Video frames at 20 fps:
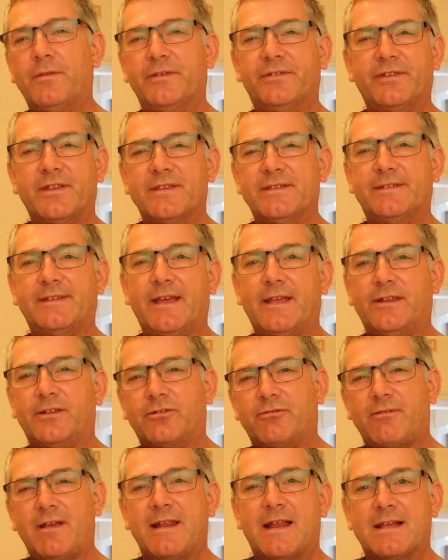of the sunset to
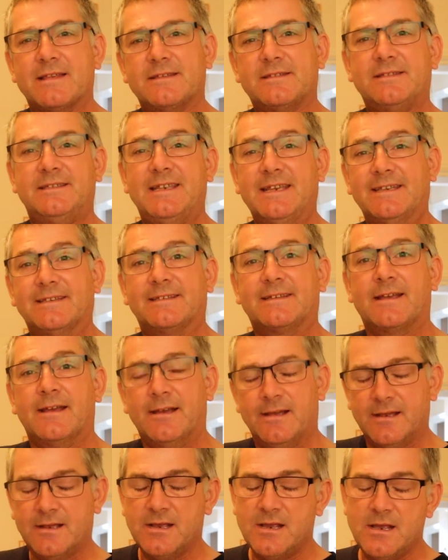create that disc
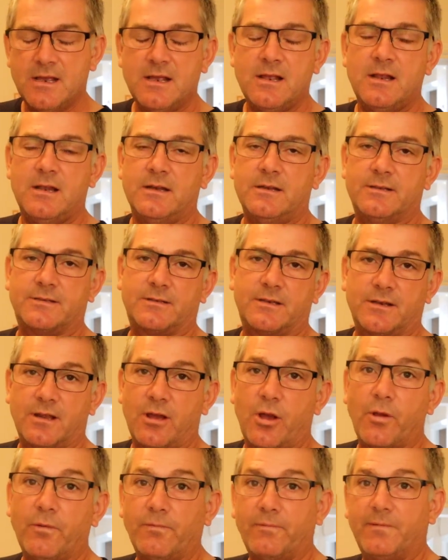that's going to
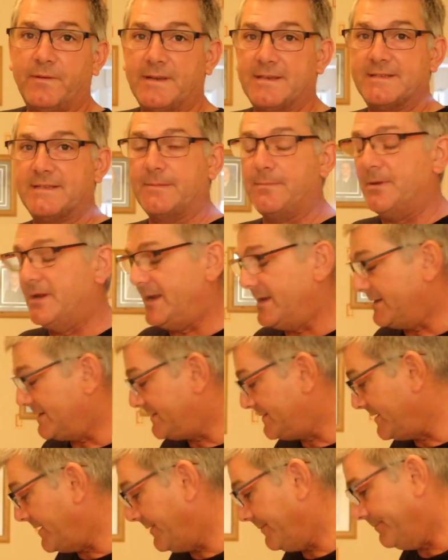hopefully simulate the
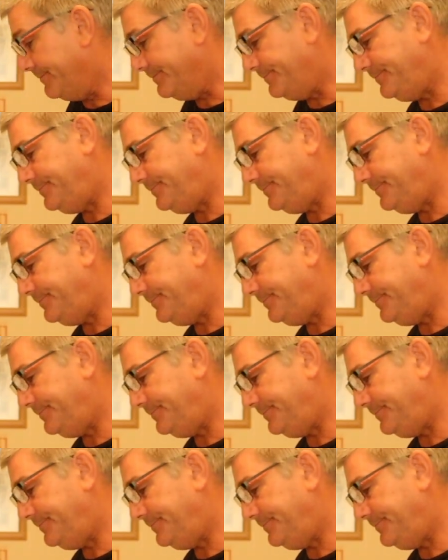sun.